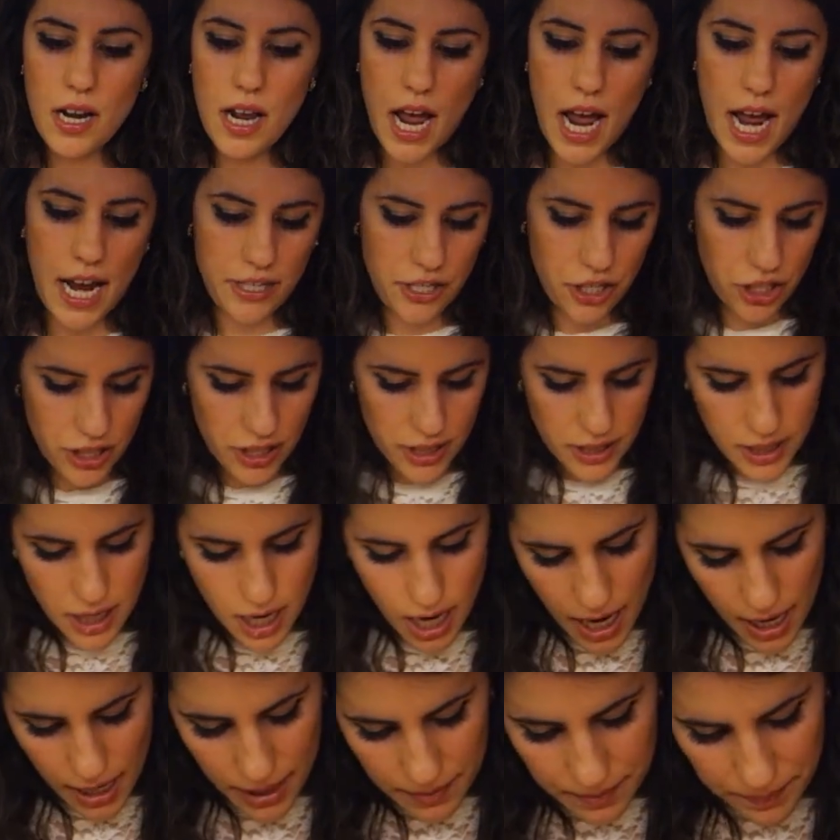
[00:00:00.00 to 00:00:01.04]
I just
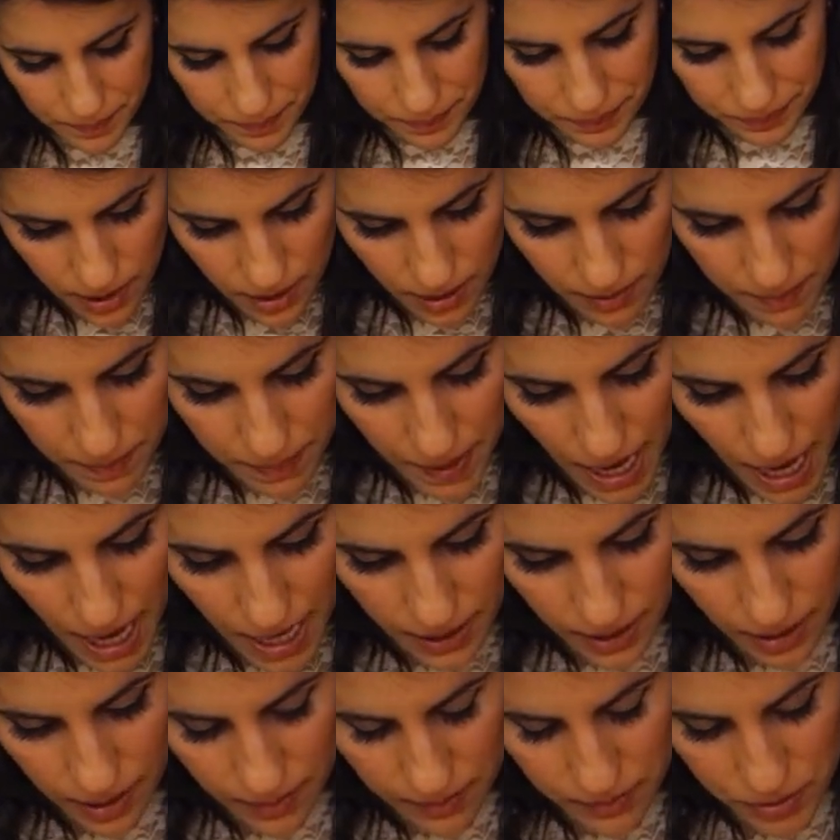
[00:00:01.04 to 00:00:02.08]
cut the
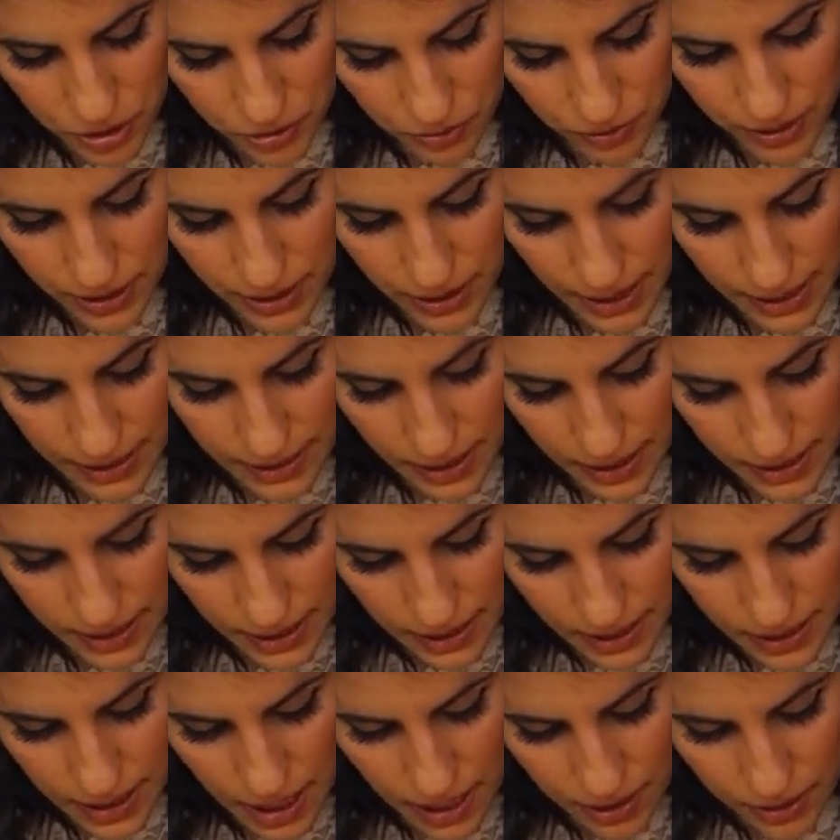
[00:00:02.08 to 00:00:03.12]
bottom so it
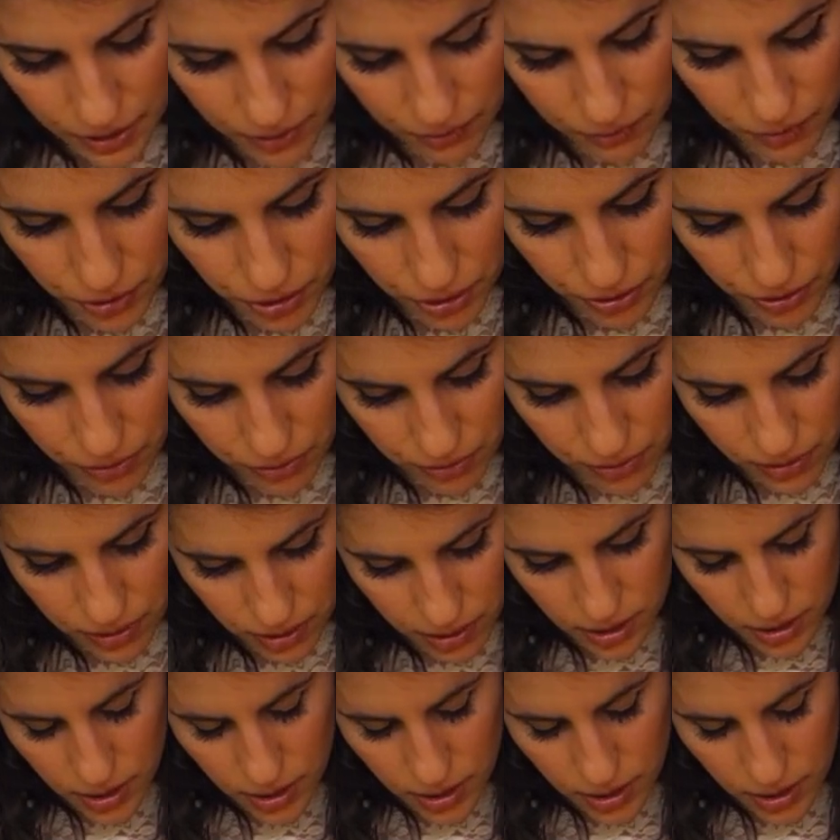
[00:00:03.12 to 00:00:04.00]
doesn't cut through.